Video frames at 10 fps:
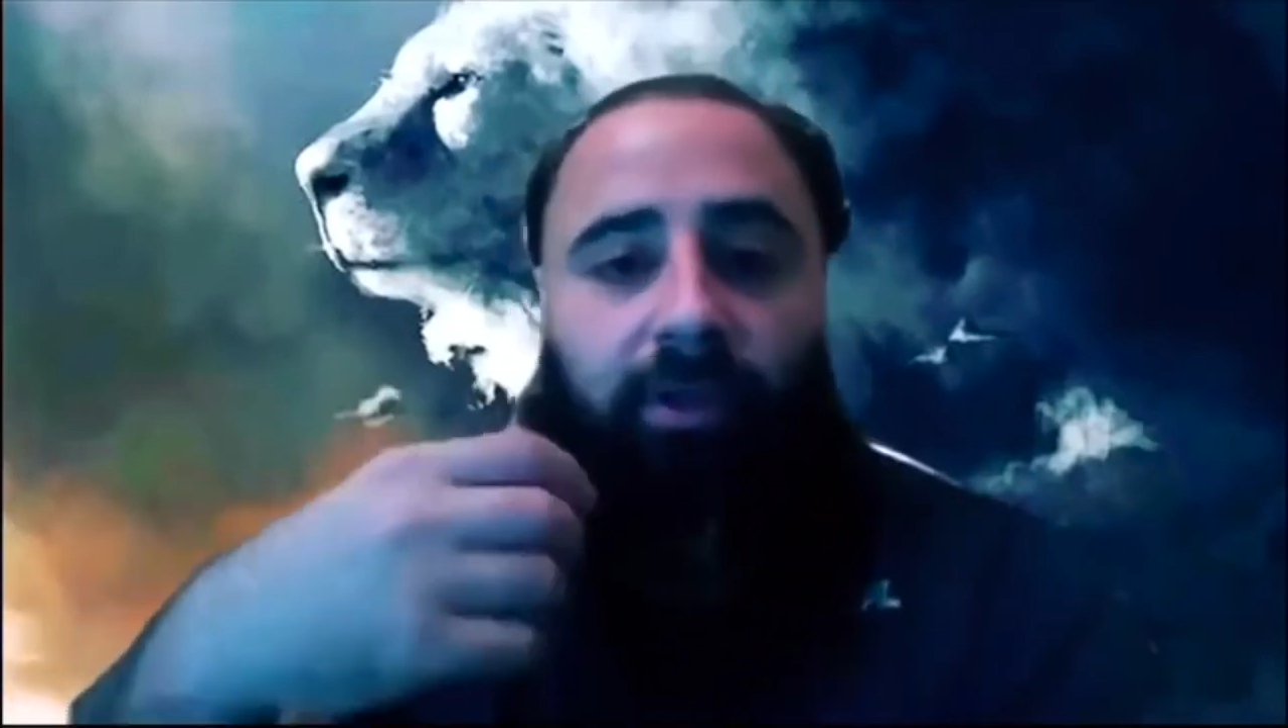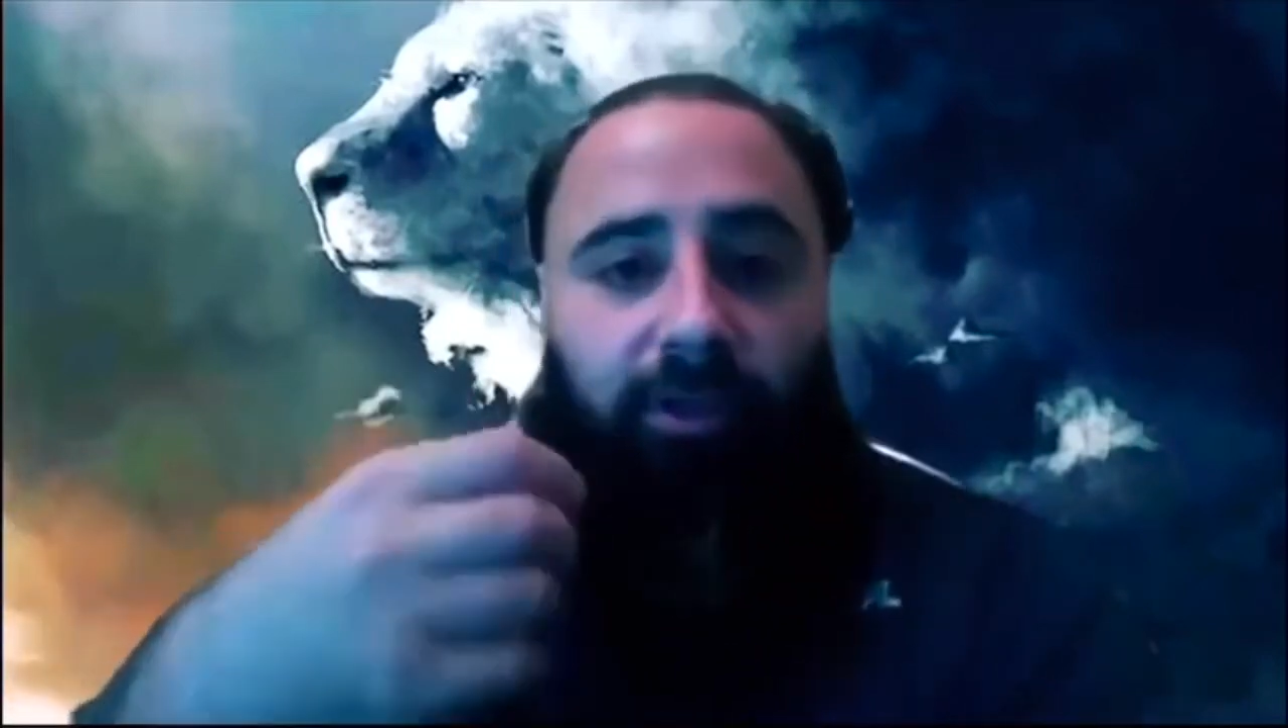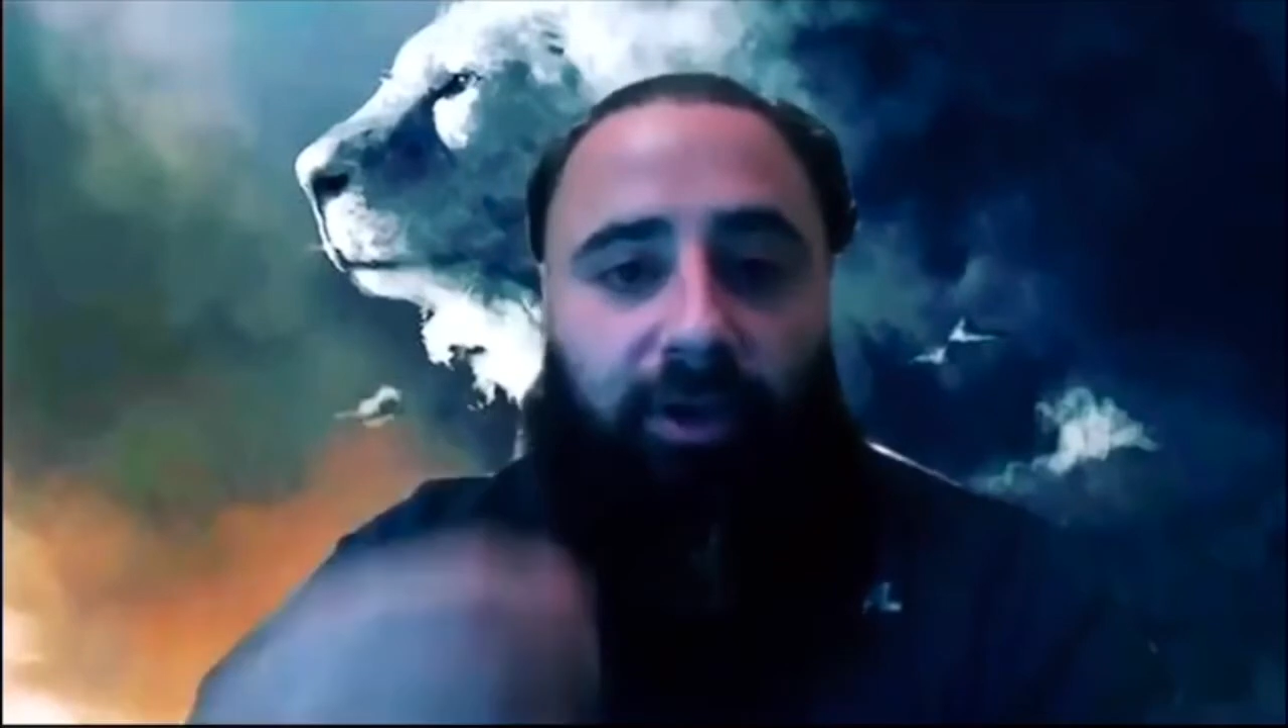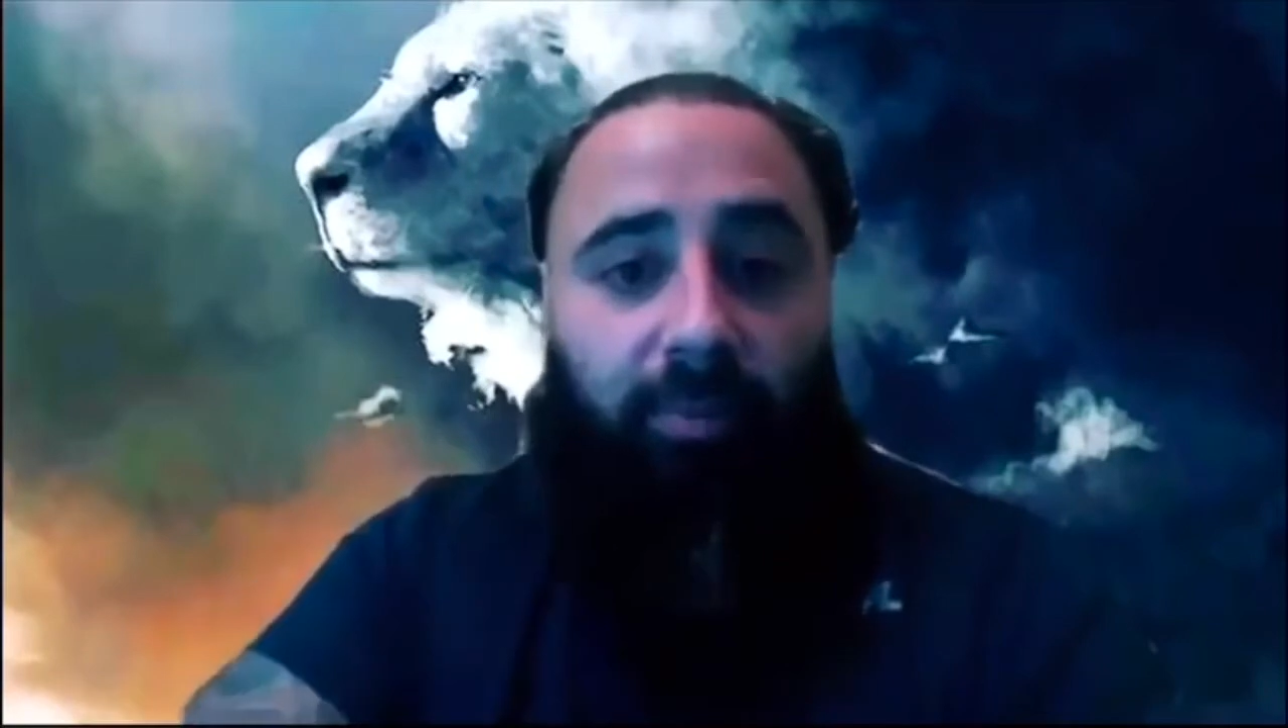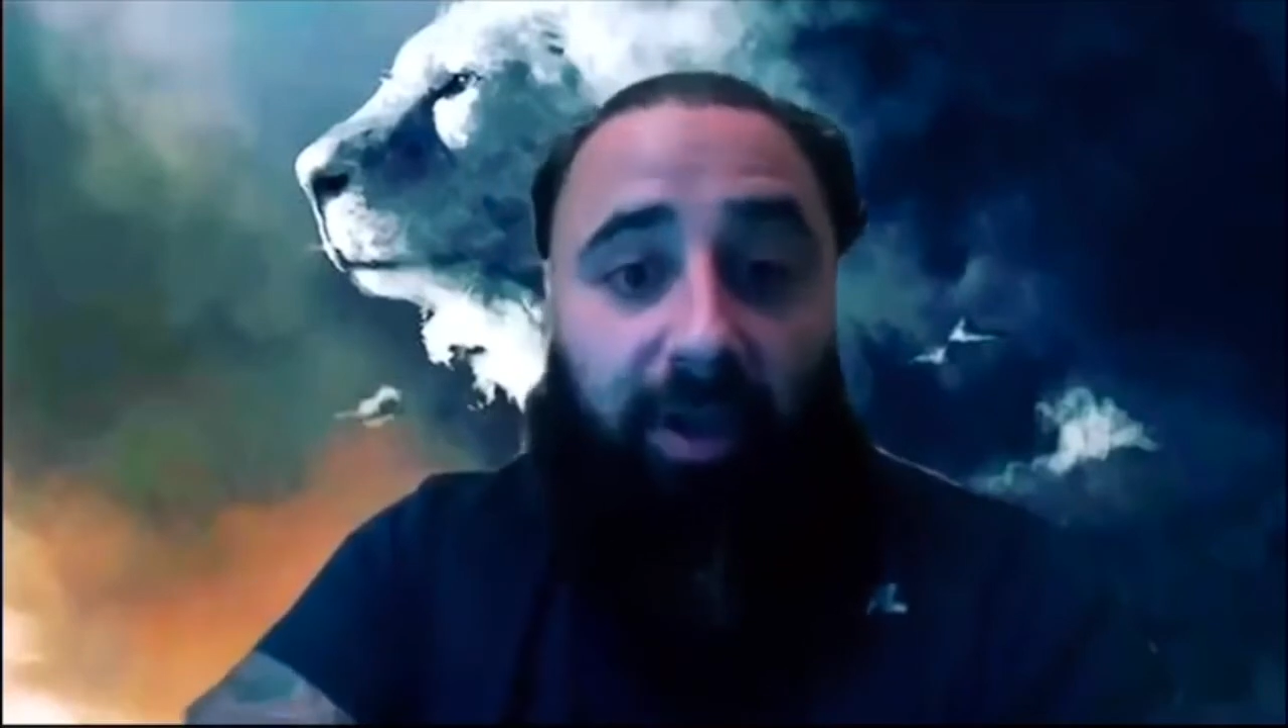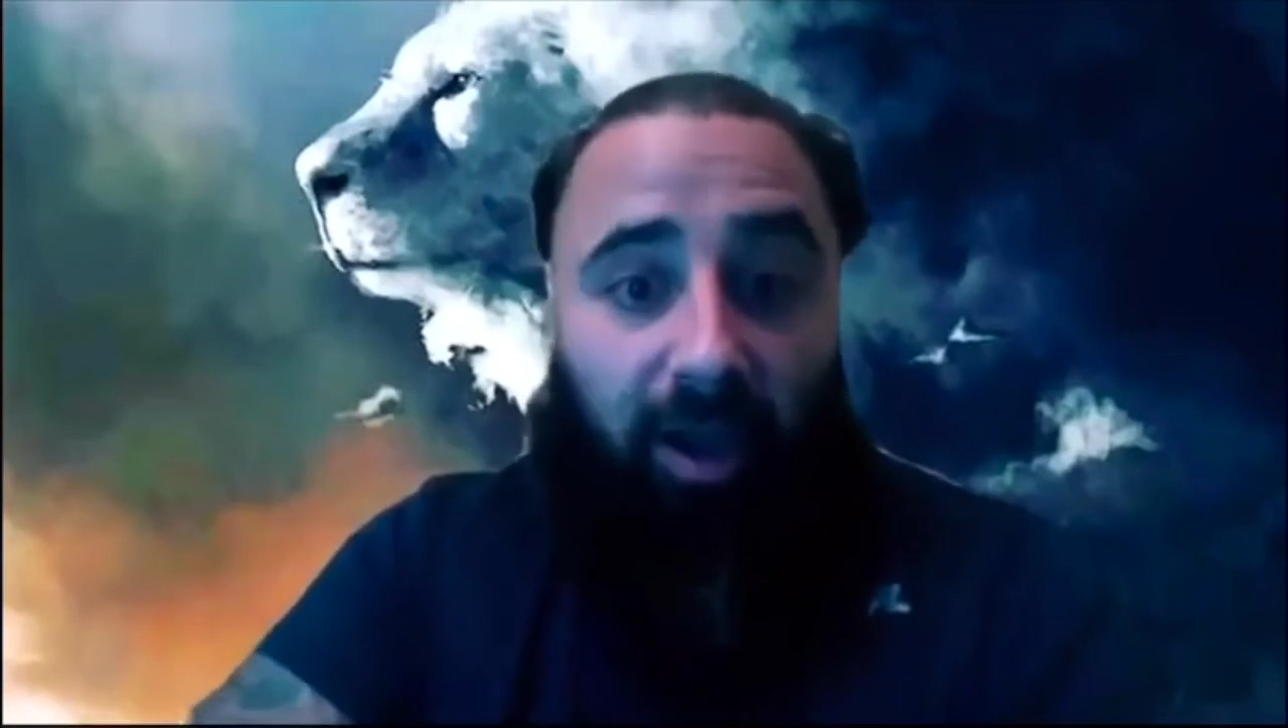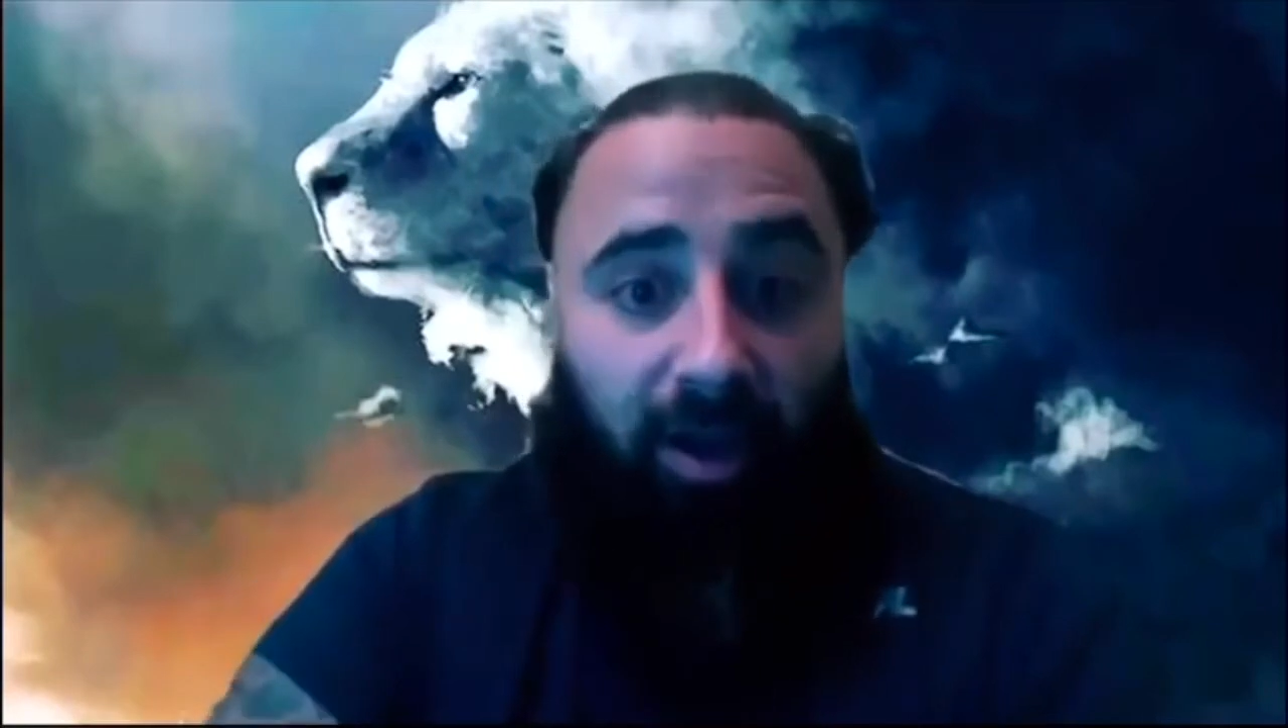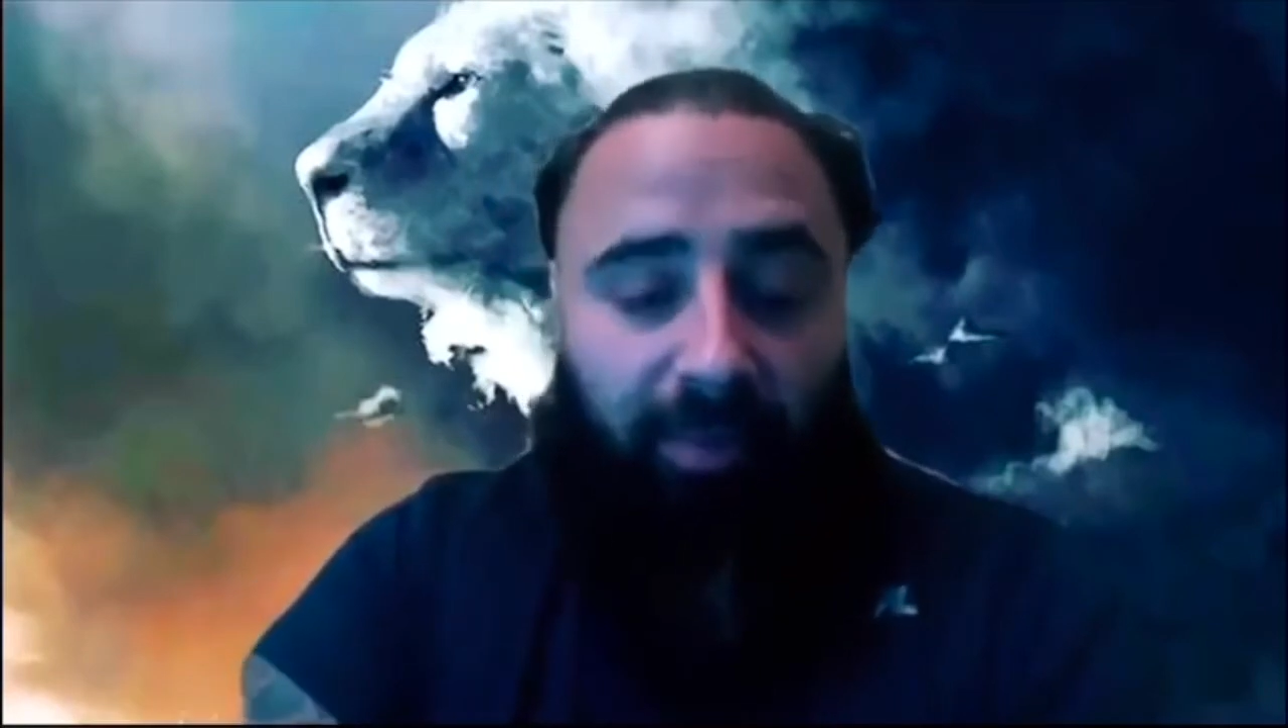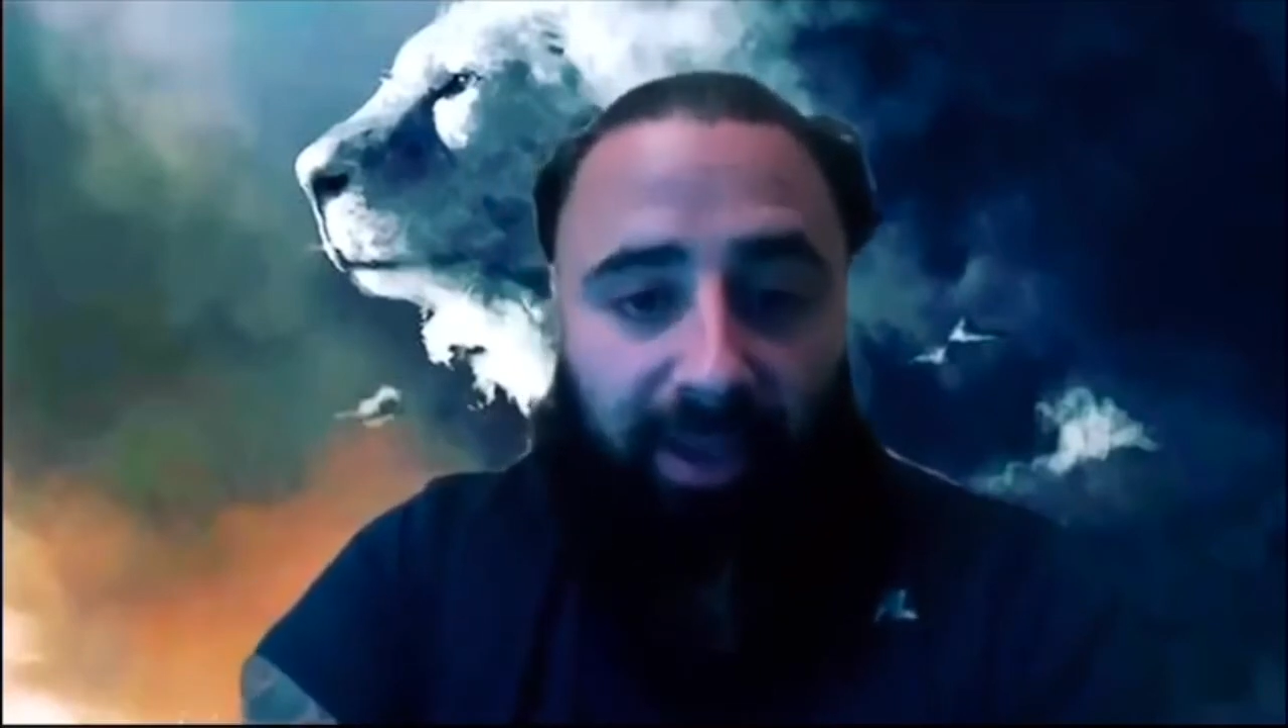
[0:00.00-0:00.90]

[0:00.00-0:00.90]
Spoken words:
become a